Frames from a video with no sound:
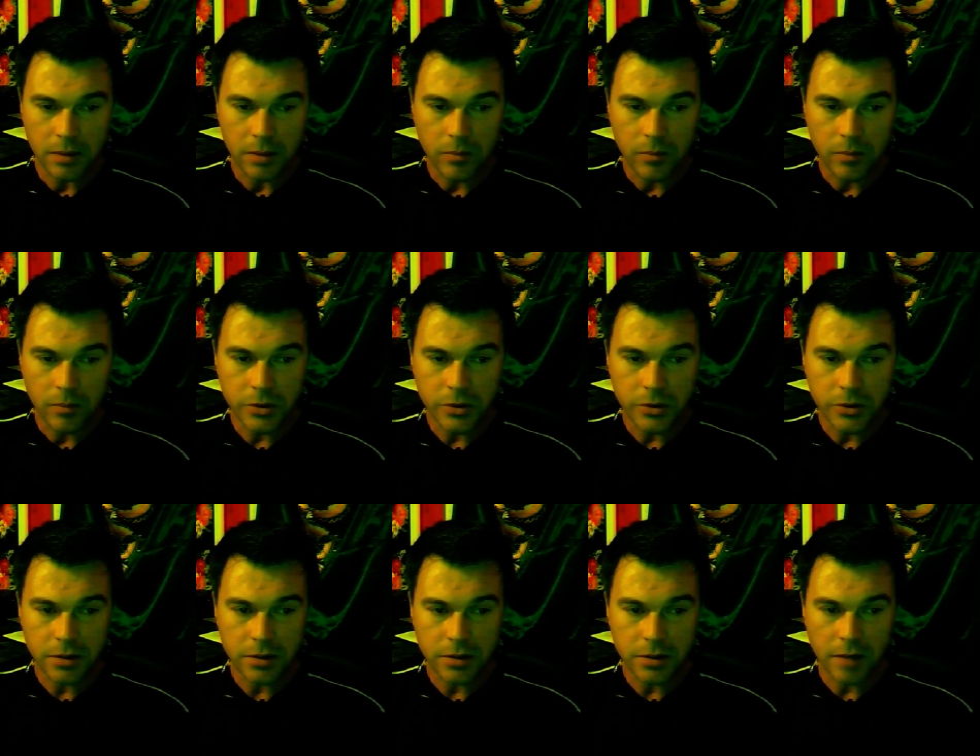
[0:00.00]

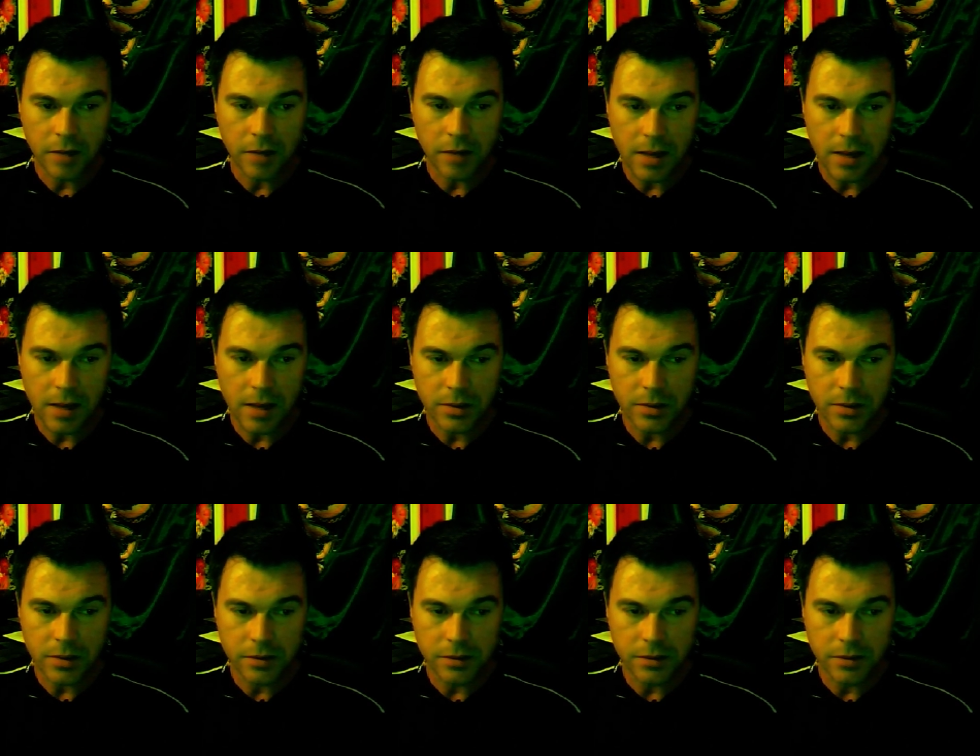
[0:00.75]
music of
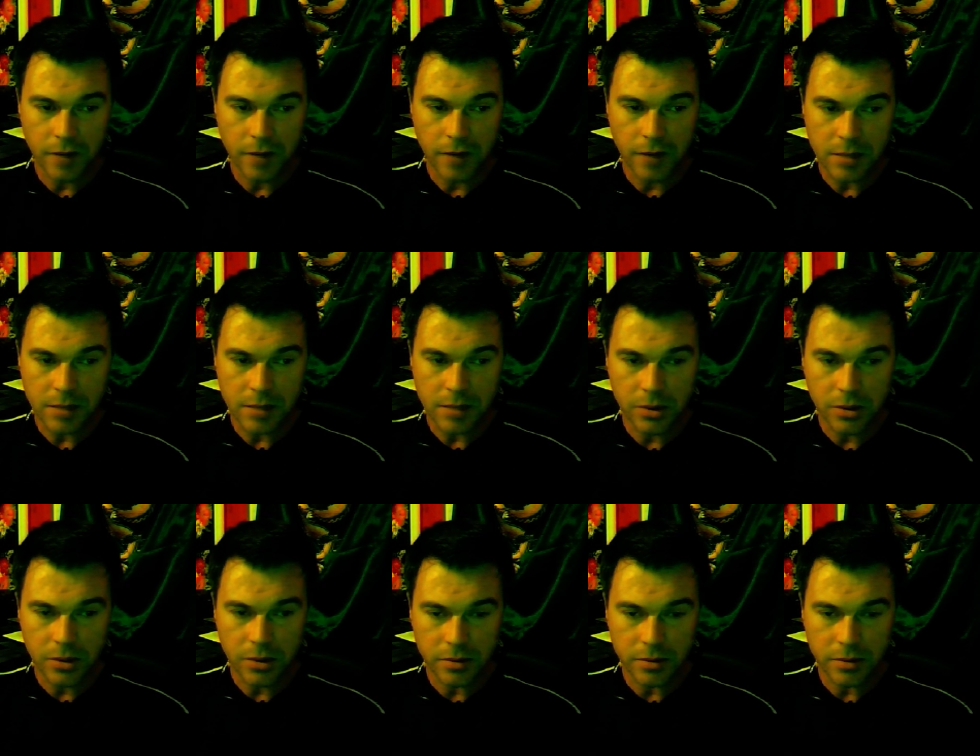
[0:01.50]
harmonies far
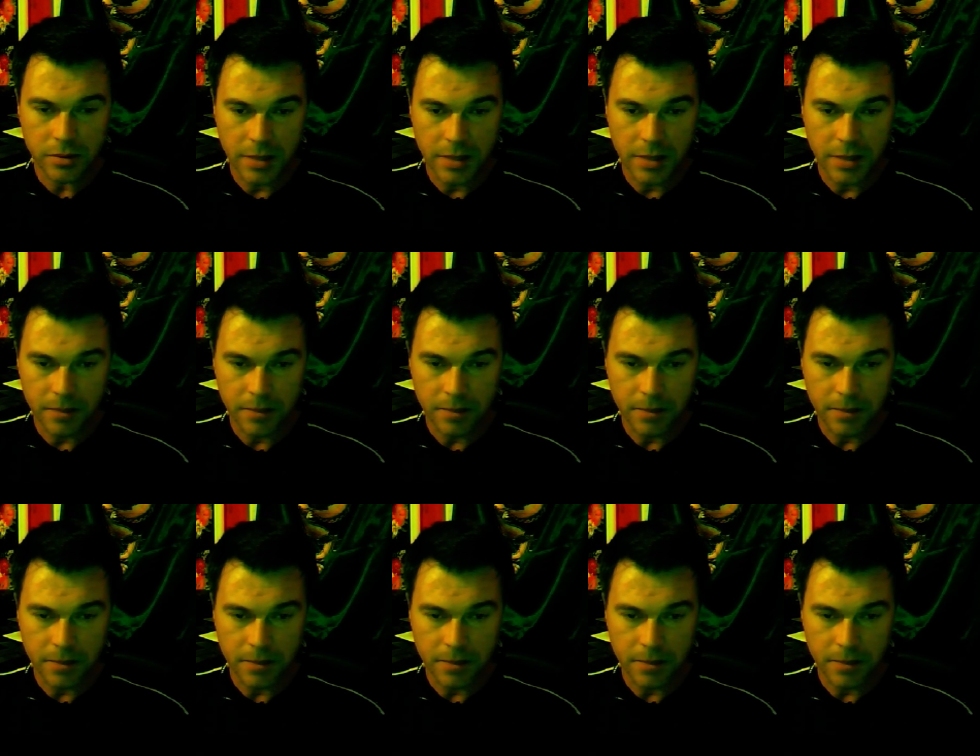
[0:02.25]
beyond man